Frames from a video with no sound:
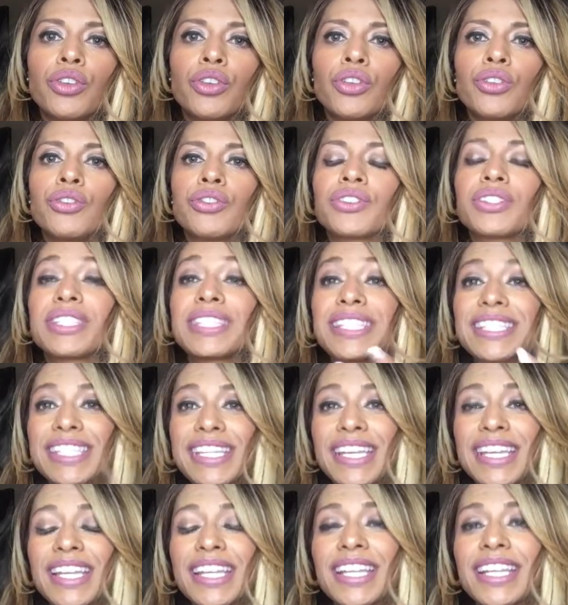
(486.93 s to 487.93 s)
your
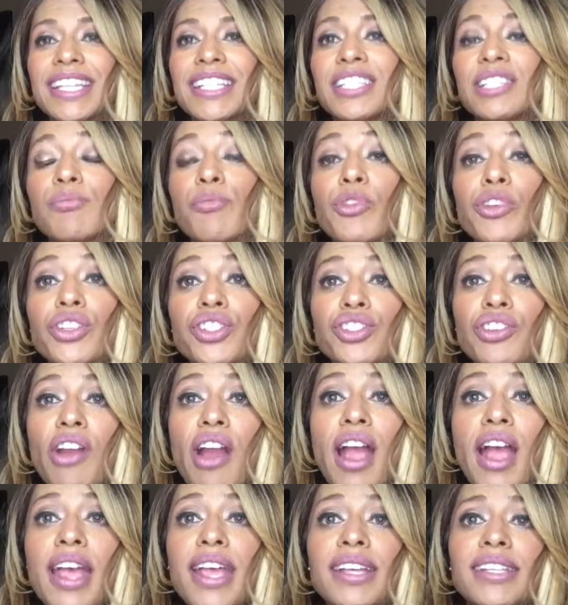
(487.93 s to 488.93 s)
skin is
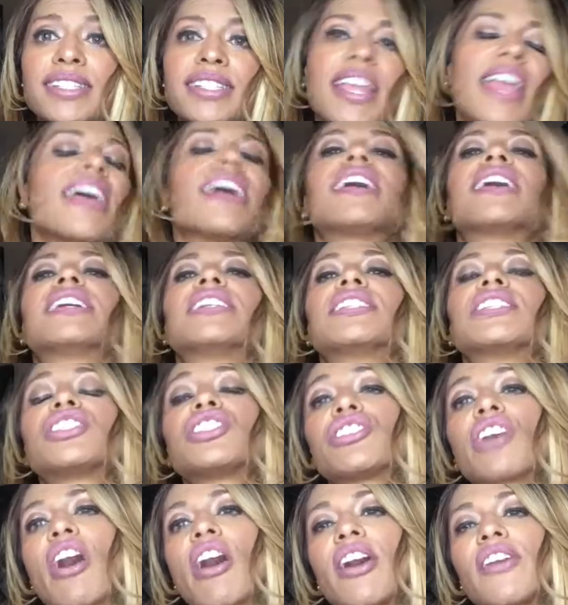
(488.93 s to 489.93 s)
moisturized and
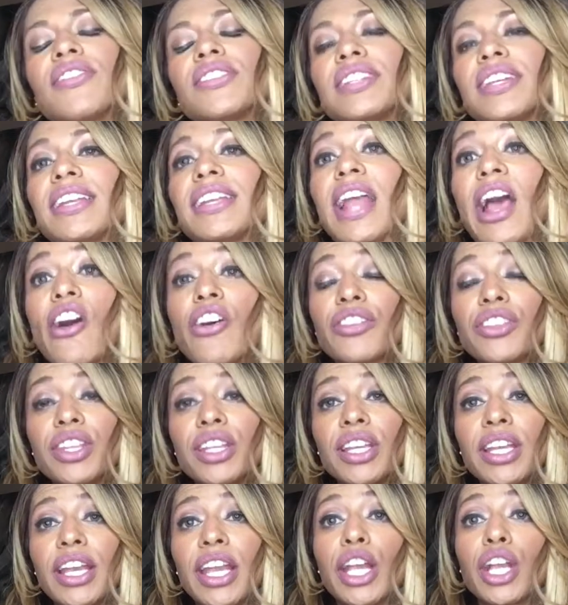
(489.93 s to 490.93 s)
soft and
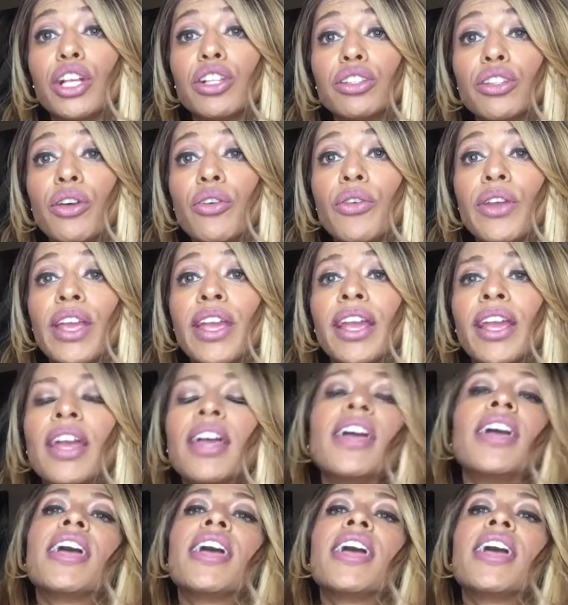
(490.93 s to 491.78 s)
healthy and glowing.